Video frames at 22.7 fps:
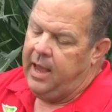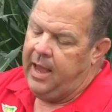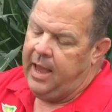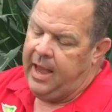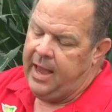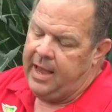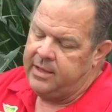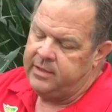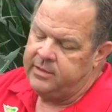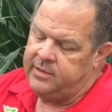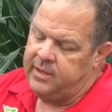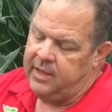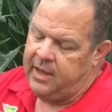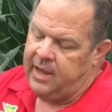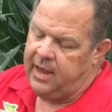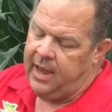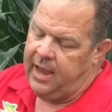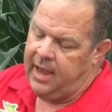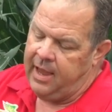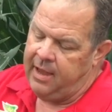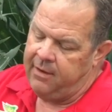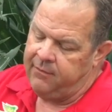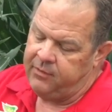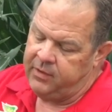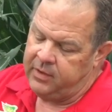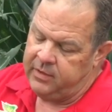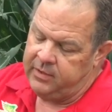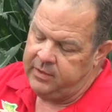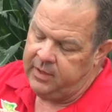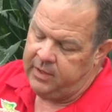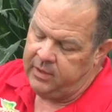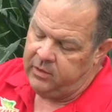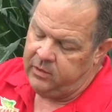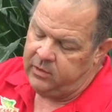As they have
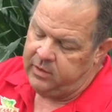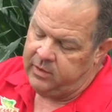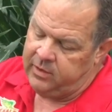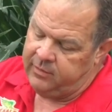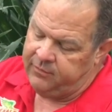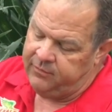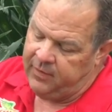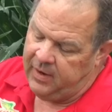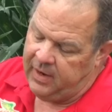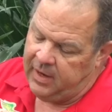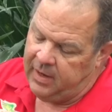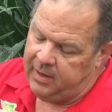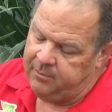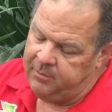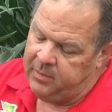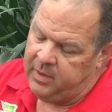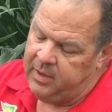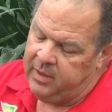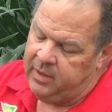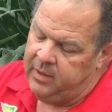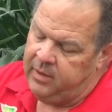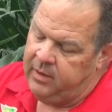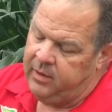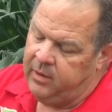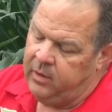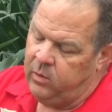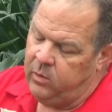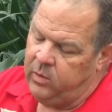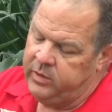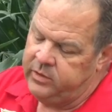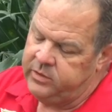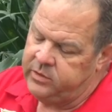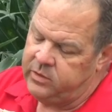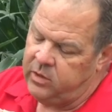continued to develop, it
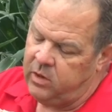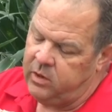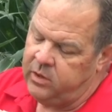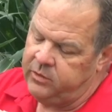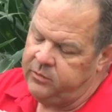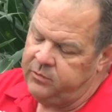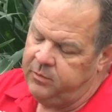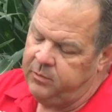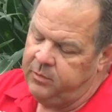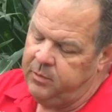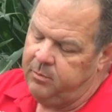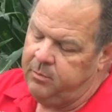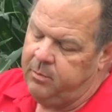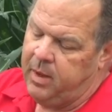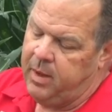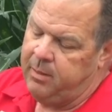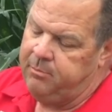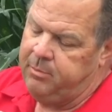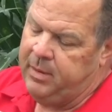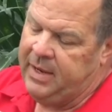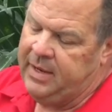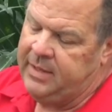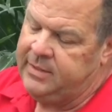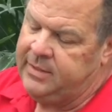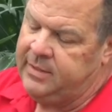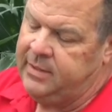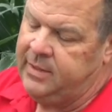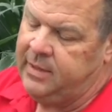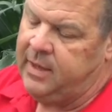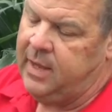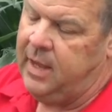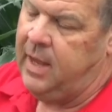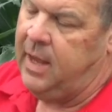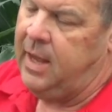always starts from the base of
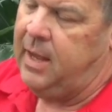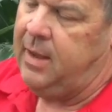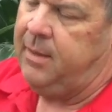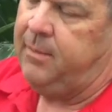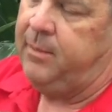the cob